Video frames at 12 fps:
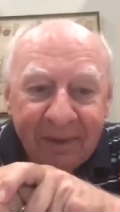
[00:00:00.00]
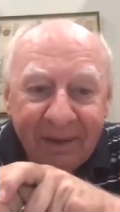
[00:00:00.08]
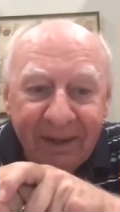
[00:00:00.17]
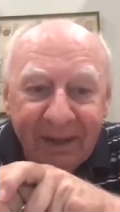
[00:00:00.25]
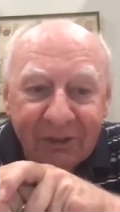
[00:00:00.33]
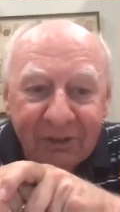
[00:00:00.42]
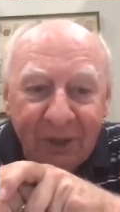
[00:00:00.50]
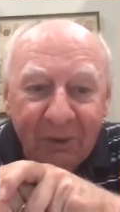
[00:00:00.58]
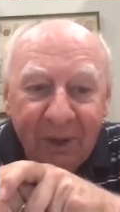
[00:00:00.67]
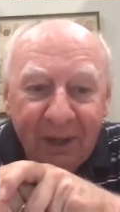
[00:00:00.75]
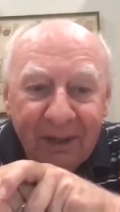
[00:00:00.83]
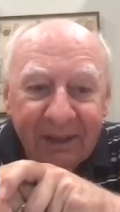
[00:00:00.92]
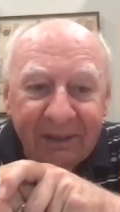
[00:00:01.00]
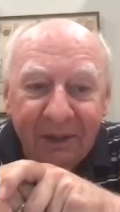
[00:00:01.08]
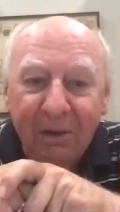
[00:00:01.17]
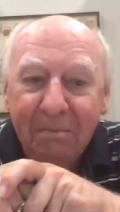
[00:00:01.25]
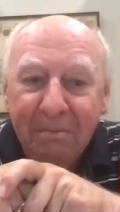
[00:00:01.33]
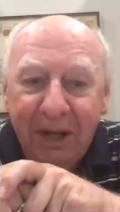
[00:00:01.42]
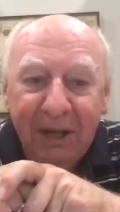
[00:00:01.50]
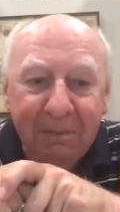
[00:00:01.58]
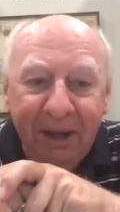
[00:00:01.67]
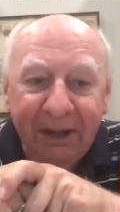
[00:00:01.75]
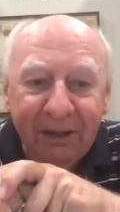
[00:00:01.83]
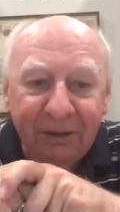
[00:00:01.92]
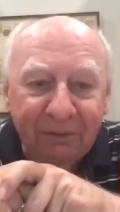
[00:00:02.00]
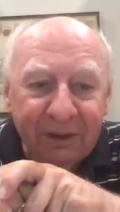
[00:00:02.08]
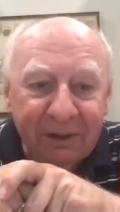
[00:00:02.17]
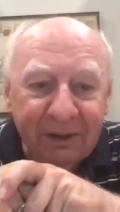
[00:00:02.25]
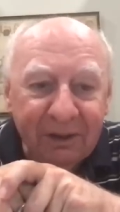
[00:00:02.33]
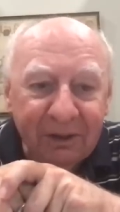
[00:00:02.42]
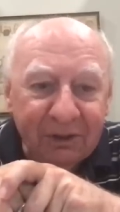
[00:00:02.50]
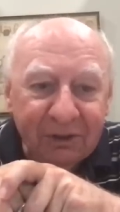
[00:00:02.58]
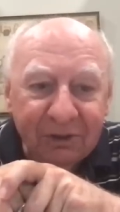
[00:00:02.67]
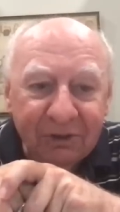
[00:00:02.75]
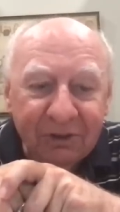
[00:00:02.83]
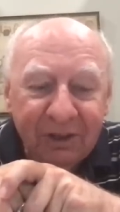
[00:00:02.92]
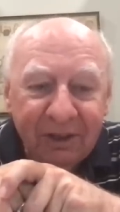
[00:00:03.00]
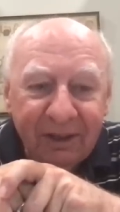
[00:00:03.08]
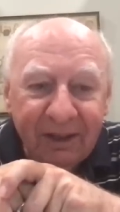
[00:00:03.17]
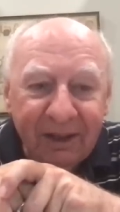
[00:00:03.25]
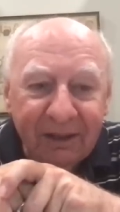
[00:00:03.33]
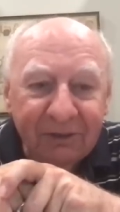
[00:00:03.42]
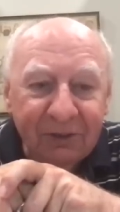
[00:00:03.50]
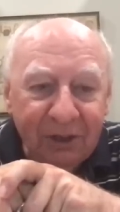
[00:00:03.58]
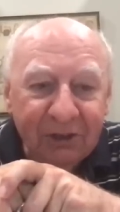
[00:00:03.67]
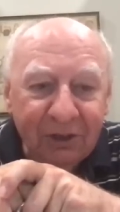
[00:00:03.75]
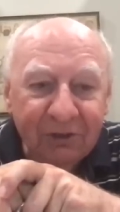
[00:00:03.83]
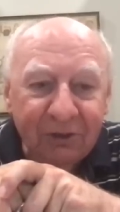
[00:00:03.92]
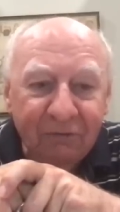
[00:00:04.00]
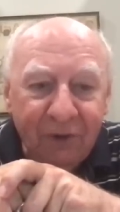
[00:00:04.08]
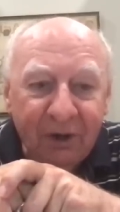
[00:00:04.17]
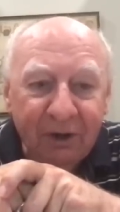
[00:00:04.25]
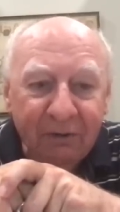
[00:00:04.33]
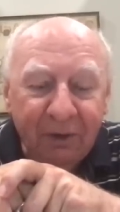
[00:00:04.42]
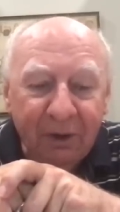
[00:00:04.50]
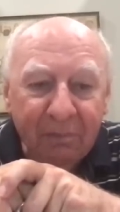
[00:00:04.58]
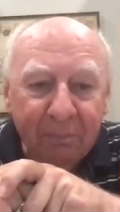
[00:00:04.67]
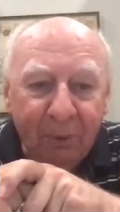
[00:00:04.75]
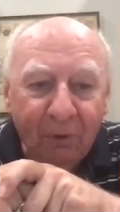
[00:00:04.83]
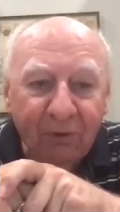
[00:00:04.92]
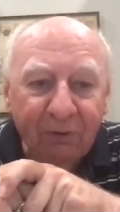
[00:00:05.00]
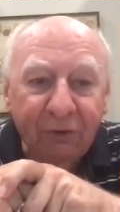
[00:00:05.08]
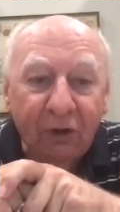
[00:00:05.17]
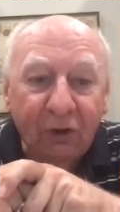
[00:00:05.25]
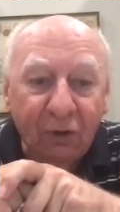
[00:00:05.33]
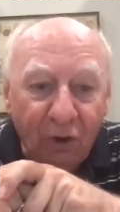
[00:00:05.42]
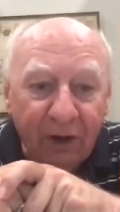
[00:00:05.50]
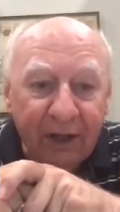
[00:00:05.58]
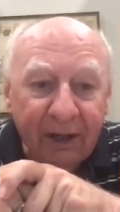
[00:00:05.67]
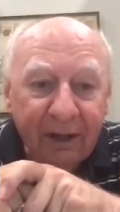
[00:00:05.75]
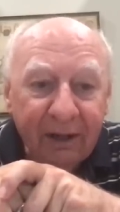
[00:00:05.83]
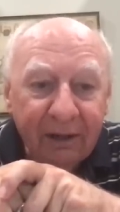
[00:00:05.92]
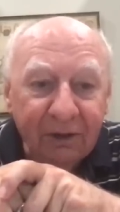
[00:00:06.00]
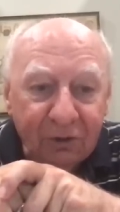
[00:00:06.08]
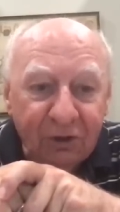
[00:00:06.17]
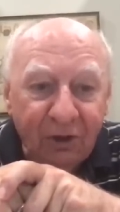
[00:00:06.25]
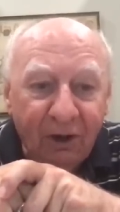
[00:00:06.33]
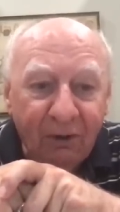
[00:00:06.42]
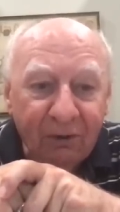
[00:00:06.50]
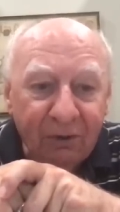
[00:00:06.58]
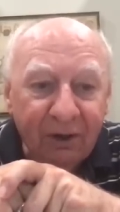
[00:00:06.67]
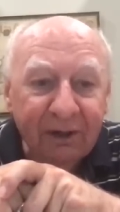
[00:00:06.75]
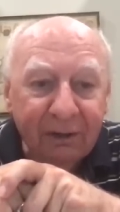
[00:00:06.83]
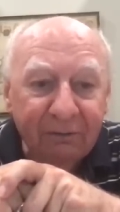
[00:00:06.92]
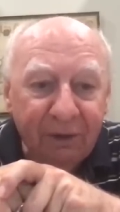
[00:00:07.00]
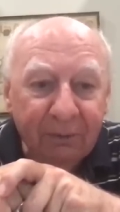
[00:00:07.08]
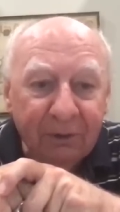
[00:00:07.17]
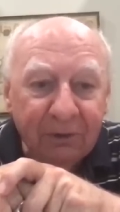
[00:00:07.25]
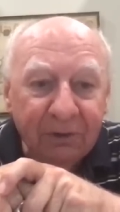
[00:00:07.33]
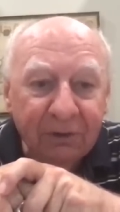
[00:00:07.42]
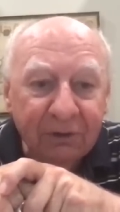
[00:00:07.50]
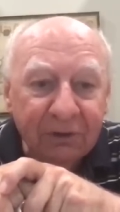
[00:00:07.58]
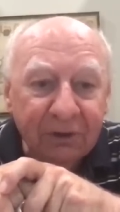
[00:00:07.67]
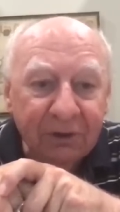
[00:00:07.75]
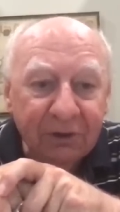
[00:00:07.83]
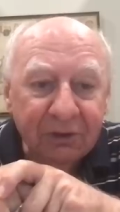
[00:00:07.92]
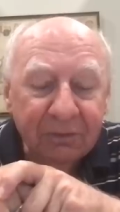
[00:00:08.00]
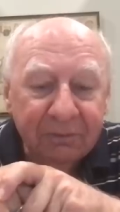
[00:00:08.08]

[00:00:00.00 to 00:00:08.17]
Uh, so eh, there are many, many different conditions. Uh, T cells are very, very important for chronic control, chronic inflammatory disease.